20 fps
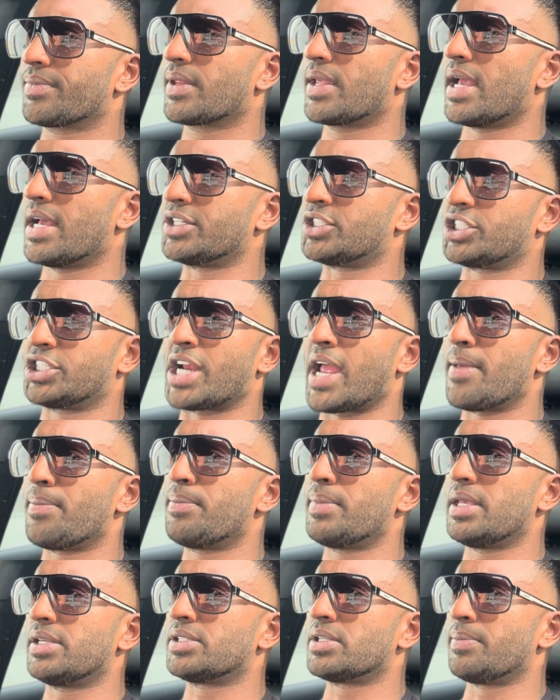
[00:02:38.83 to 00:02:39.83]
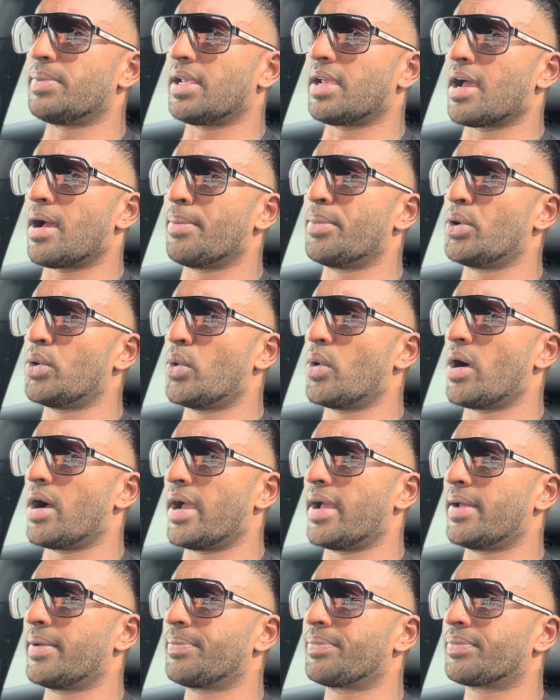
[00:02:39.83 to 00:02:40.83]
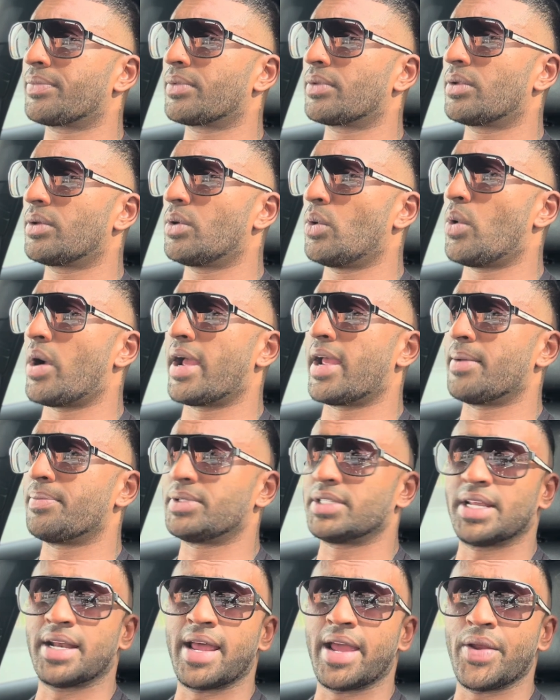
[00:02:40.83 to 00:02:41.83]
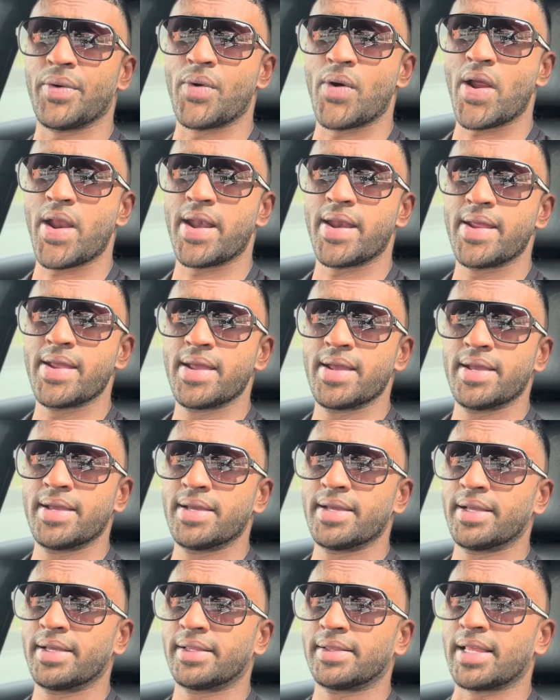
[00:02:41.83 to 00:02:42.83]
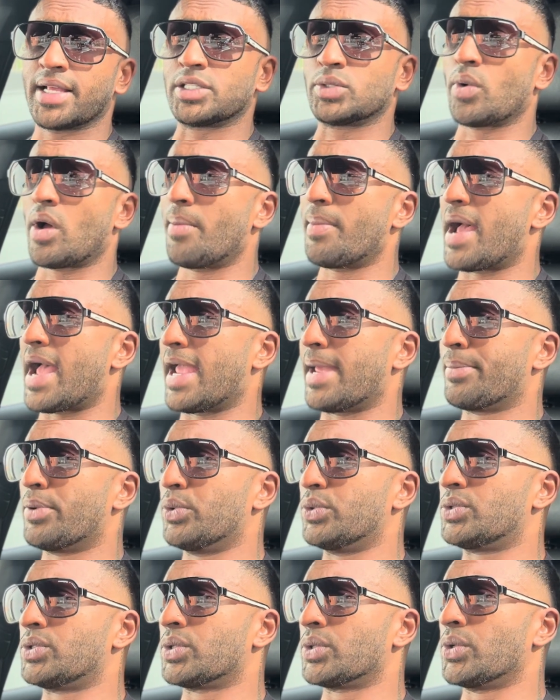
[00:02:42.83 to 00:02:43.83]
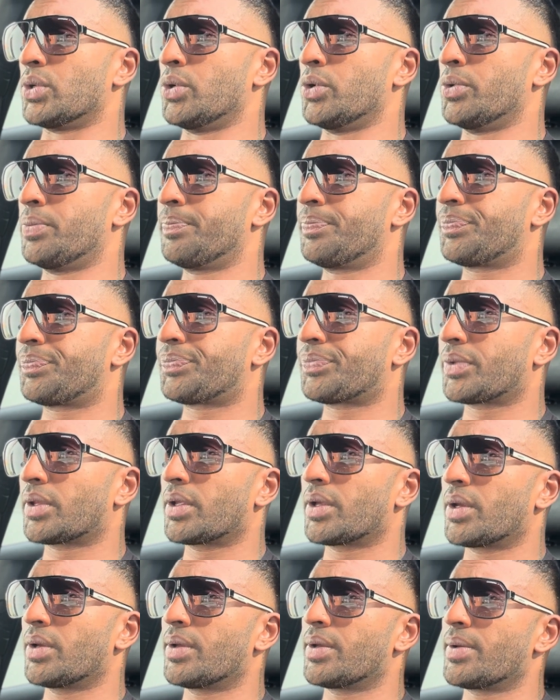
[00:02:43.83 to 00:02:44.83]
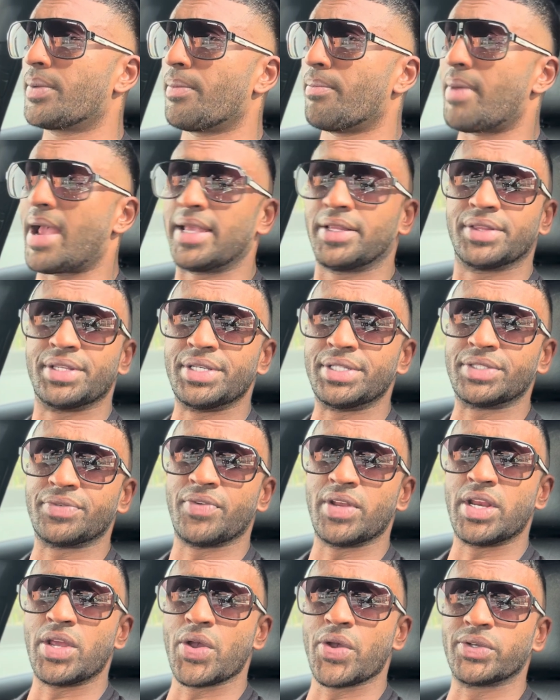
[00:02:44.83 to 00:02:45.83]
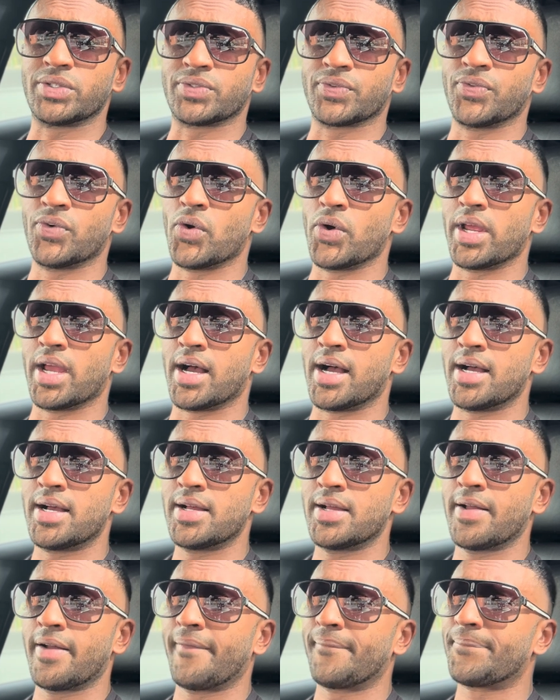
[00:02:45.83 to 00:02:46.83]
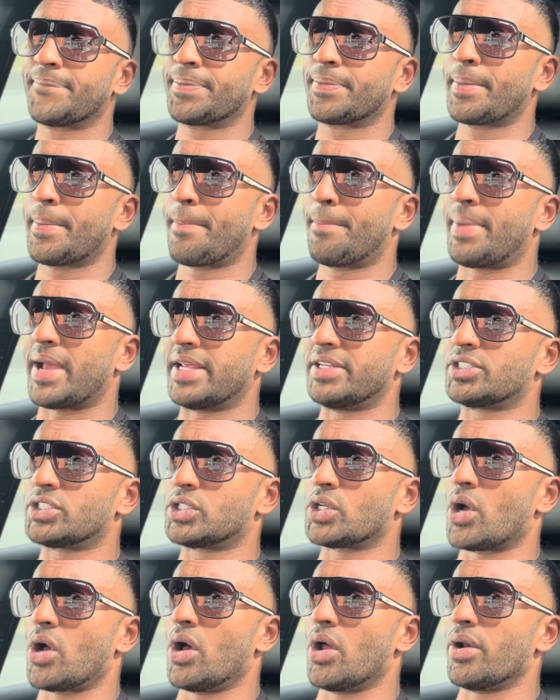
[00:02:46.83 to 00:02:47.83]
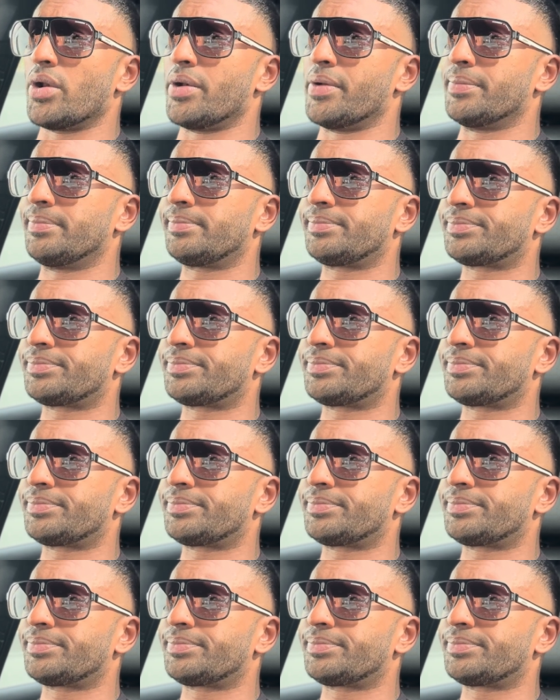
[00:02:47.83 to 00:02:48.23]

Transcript: has shaped me to become who I am today, right? That's why I'm able to make these videos for you based on,